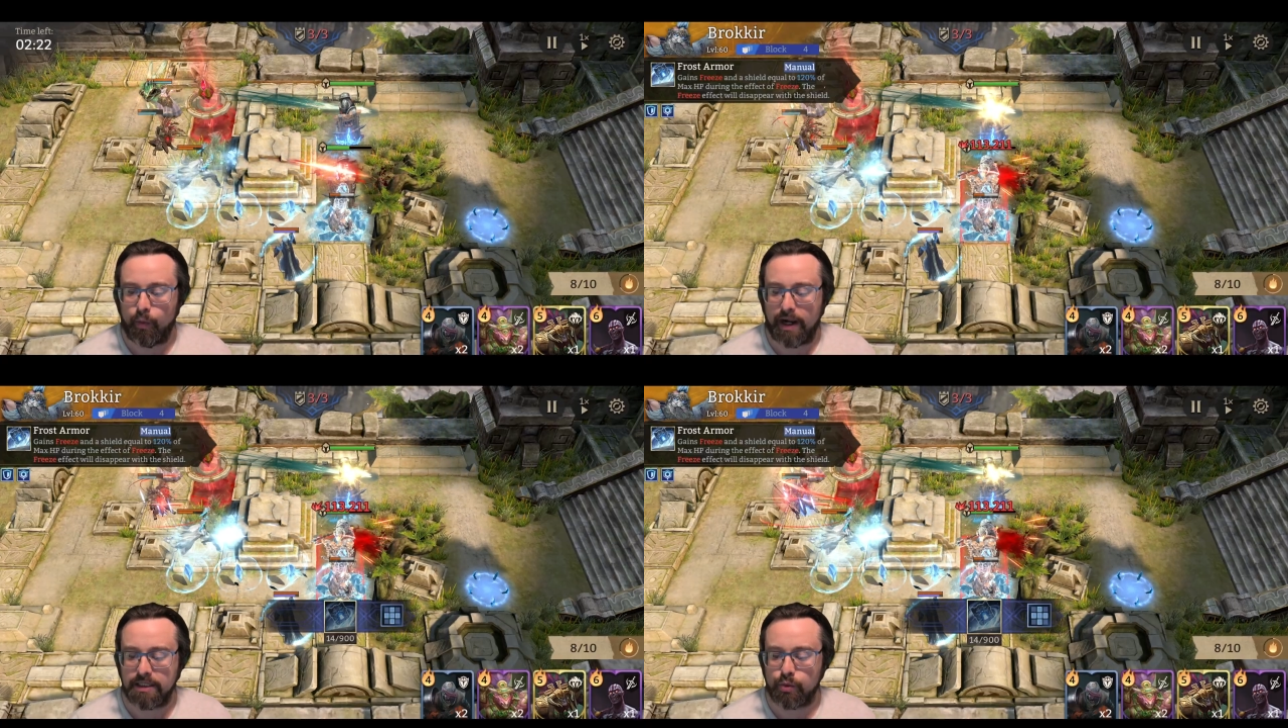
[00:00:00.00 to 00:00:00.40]

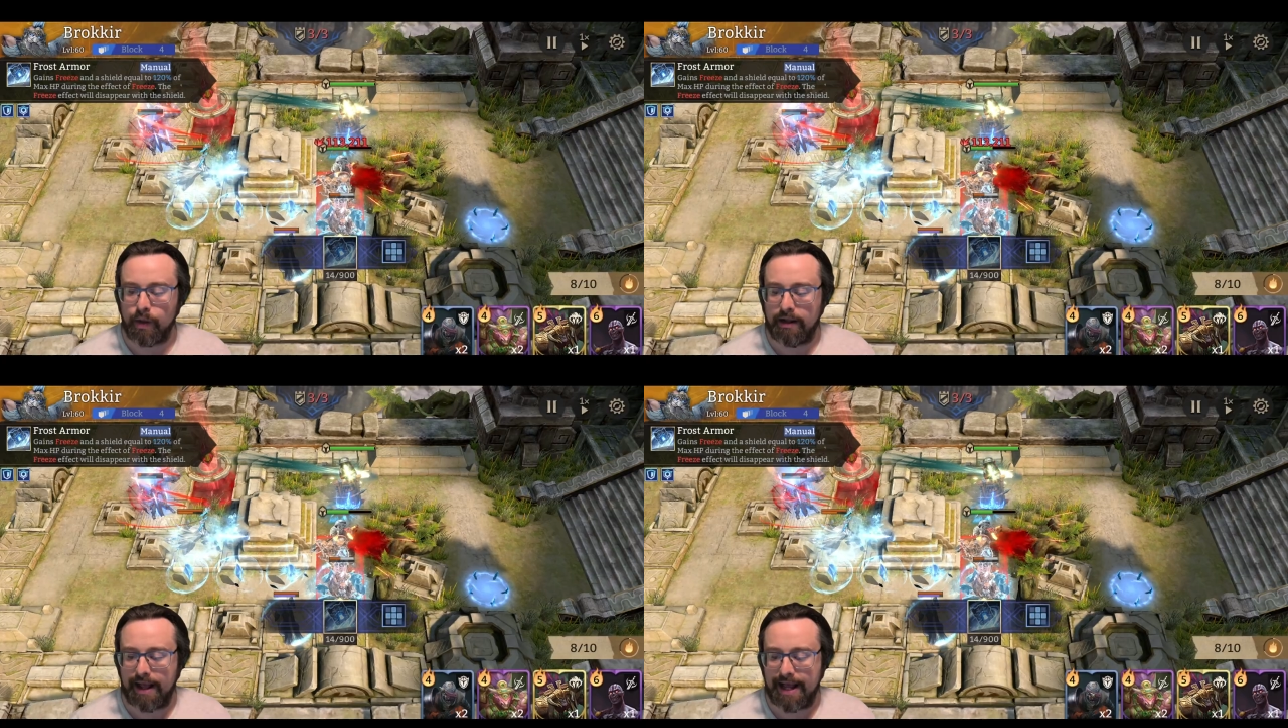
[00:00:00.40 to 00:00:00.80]
as
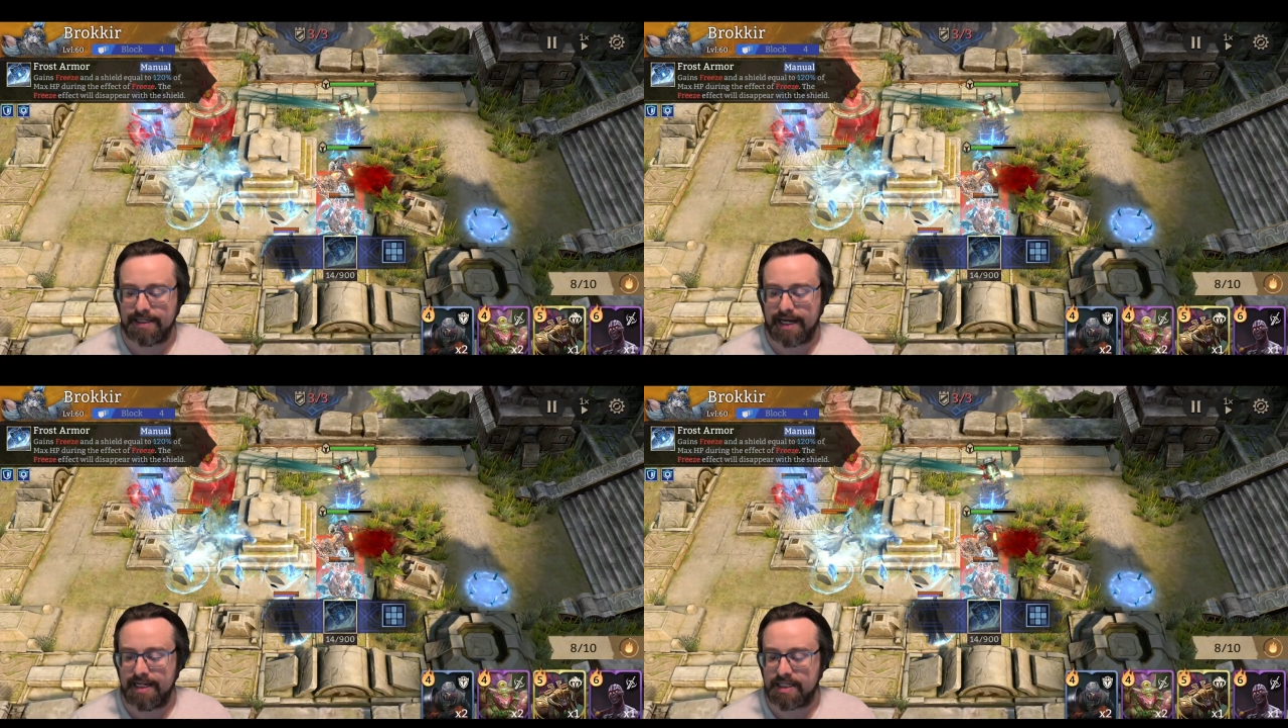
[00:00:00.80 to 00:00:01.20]
well as
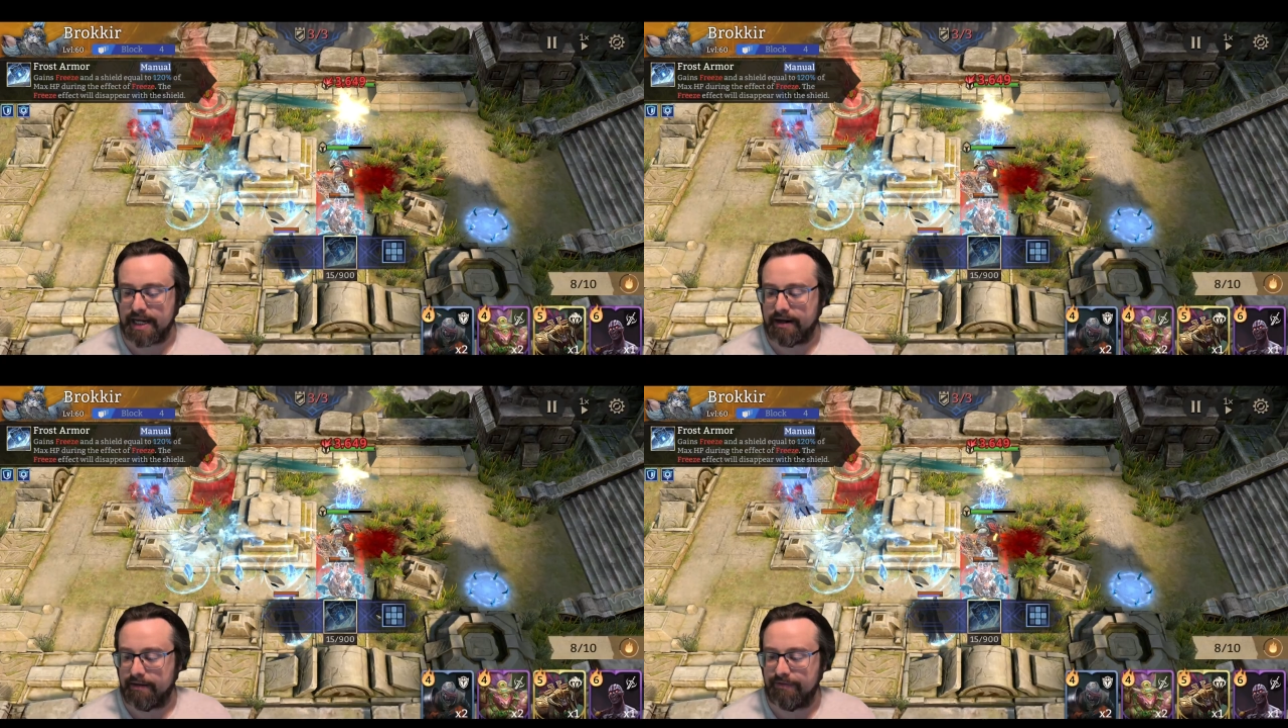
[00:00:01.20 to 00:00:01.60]
a
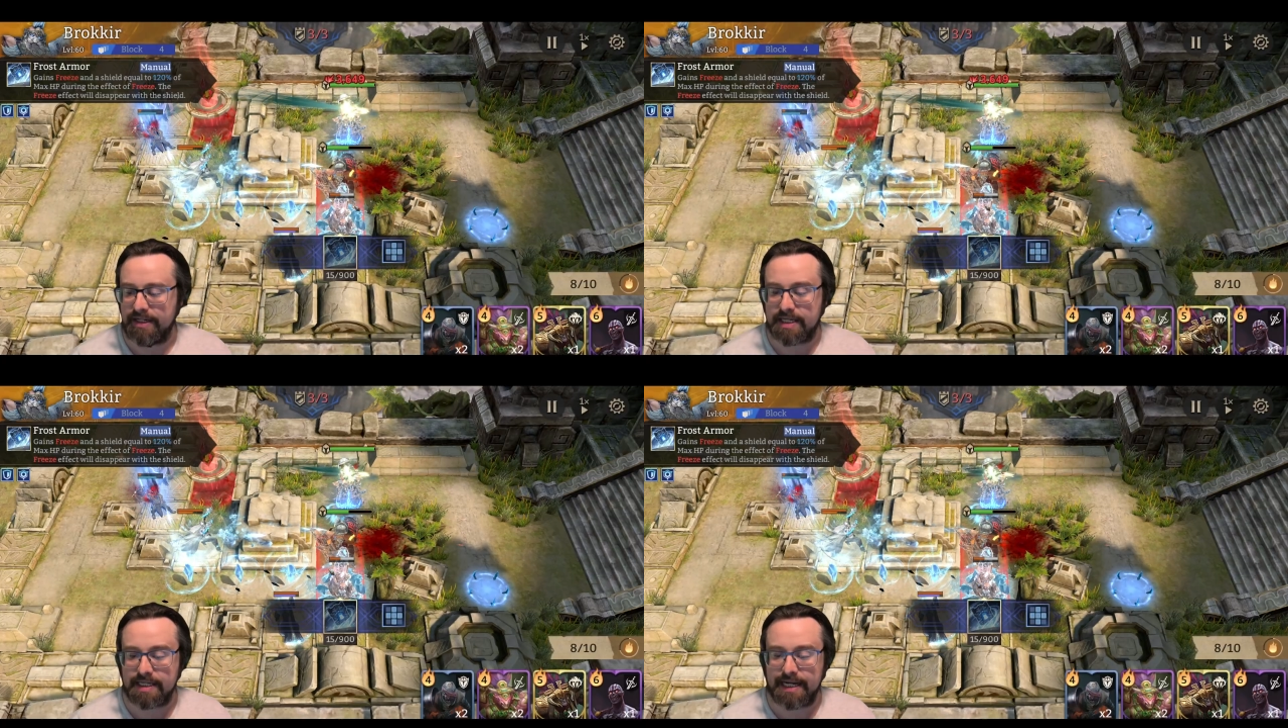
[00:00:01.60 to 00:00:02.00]
set of
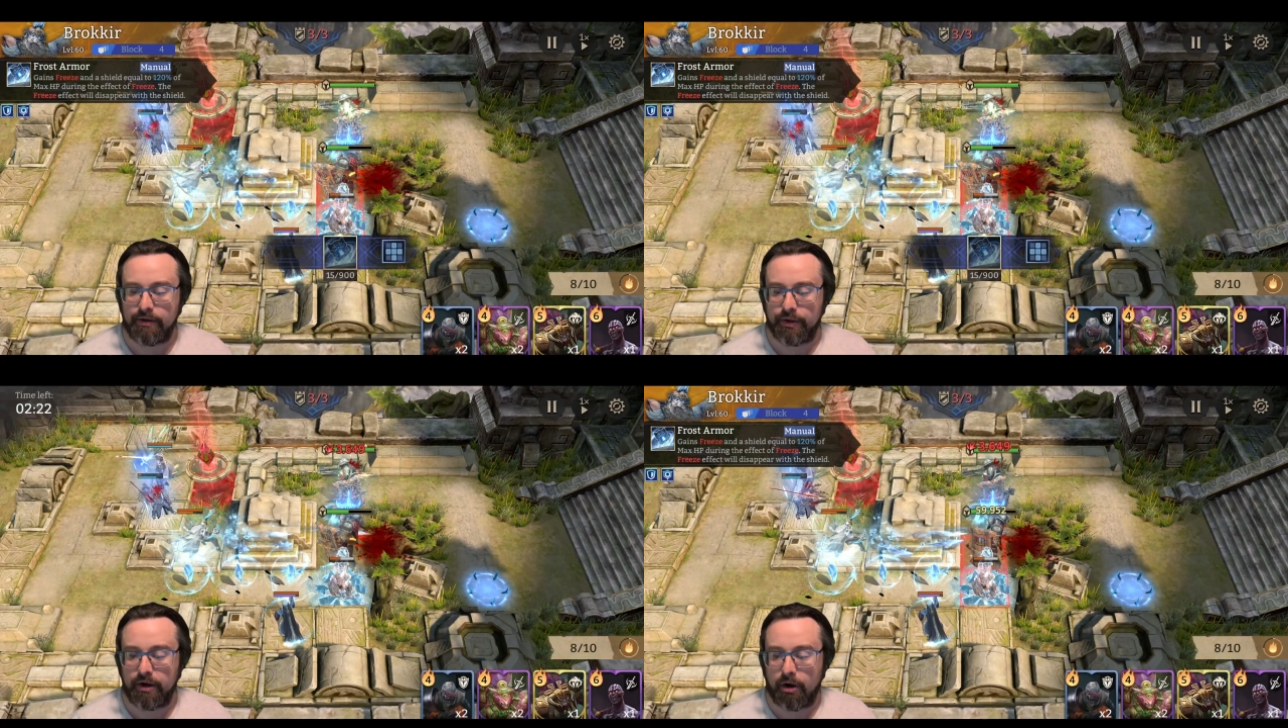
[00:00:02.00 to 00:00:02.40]
these
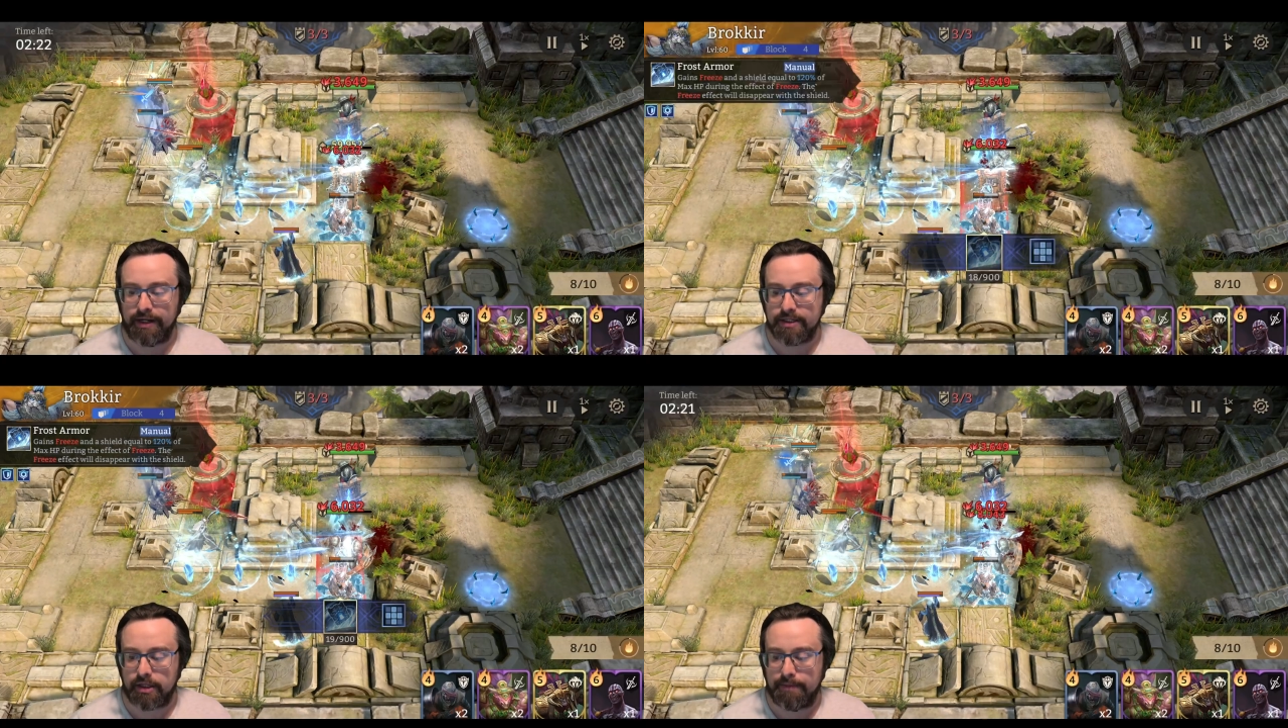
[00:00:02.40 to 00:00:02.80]
Skeletal
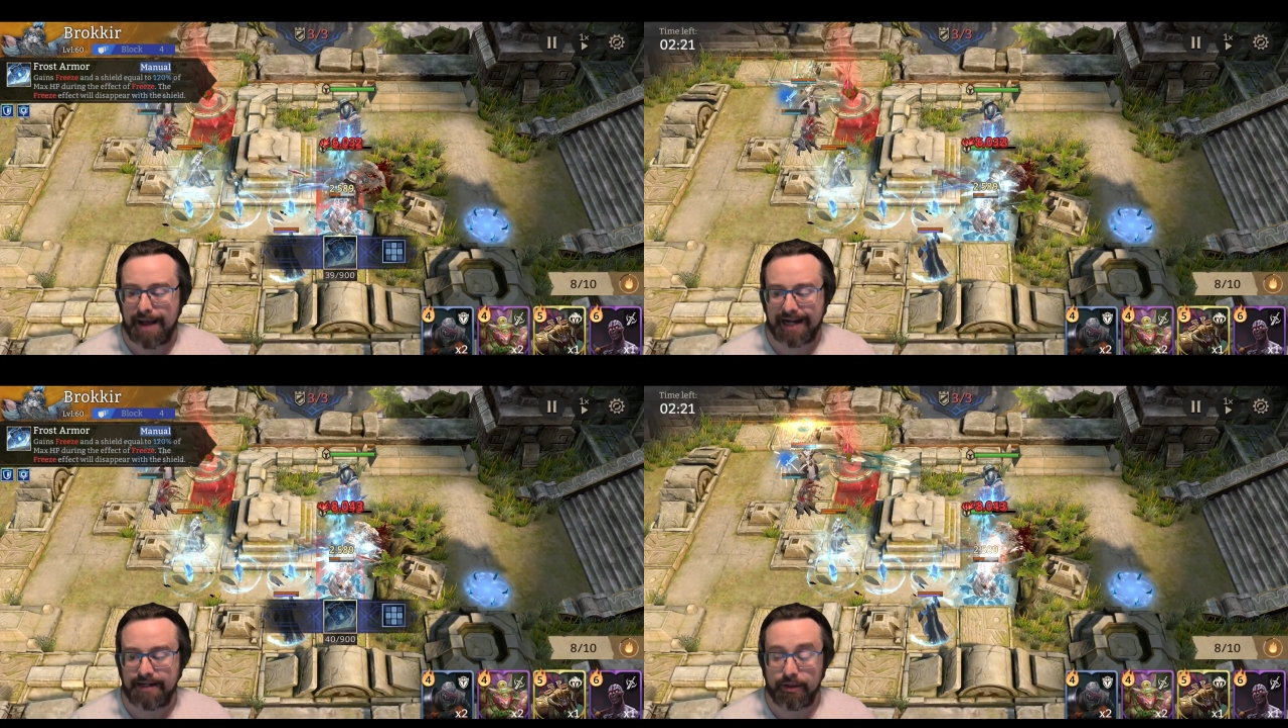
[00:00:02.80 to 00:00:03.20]
Guardians on the back tile.